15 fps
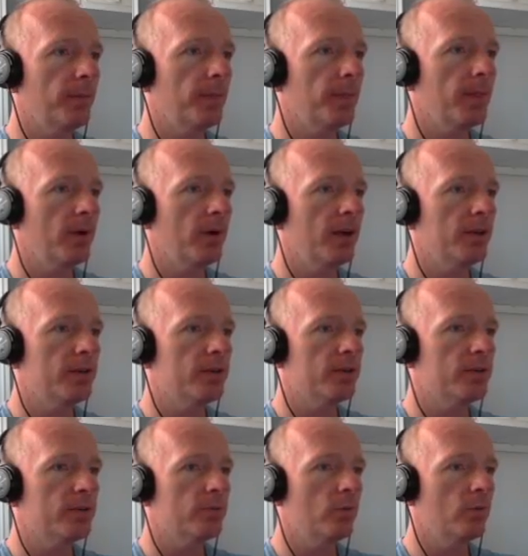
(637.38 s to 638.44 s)
Why did you
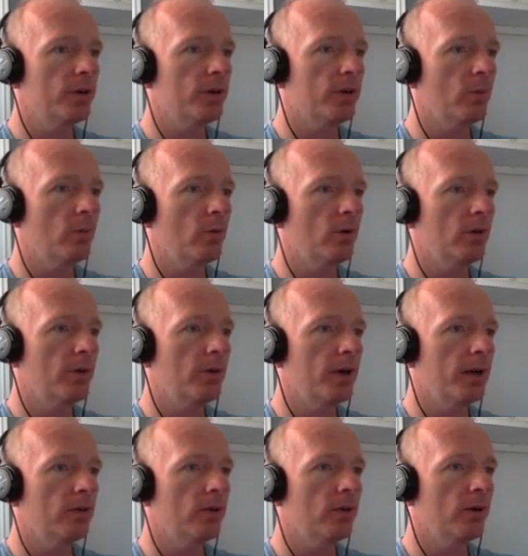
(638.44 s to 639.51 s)
just run into the wall,
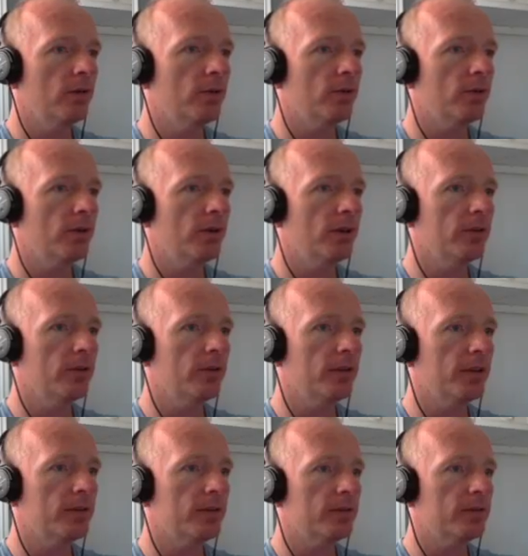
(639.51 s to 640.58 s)
Brian? Look at all. Look at
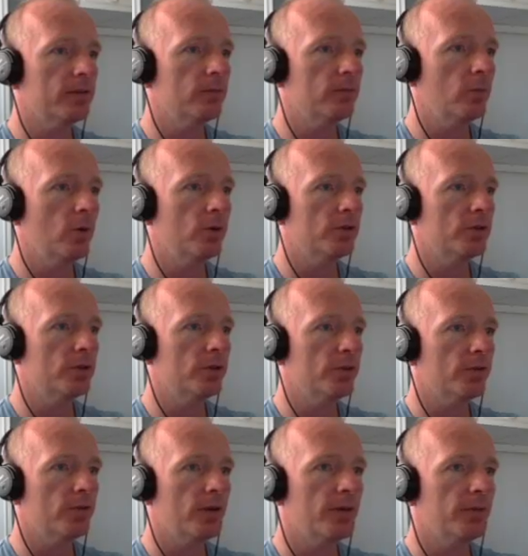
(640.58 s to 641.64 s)
the 1, 2,
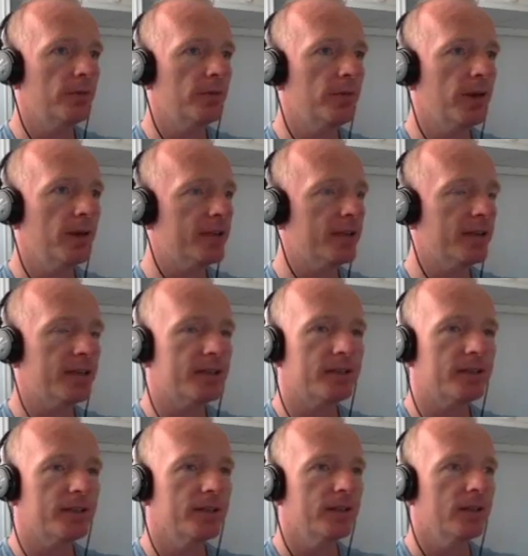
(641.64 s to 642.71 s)
3, 4, 5,
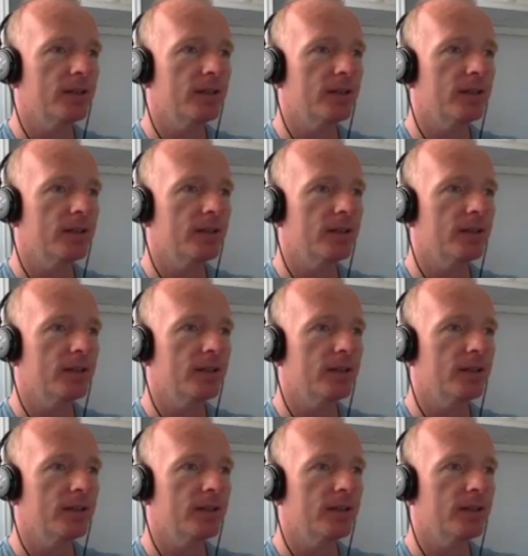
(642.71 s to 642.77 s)
6.